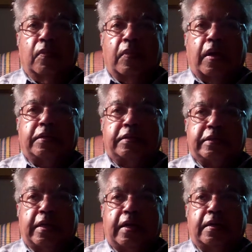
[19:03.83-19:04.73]
I say
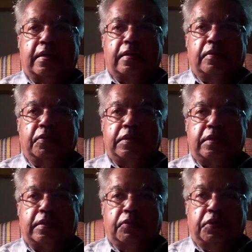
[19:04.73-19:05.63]
Sylhet,
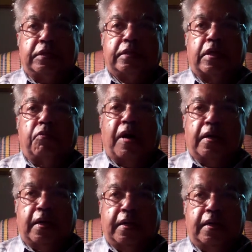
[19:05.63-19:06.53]
which is now
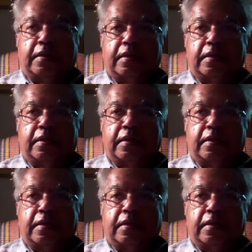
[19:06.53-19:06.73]
Bangladesh.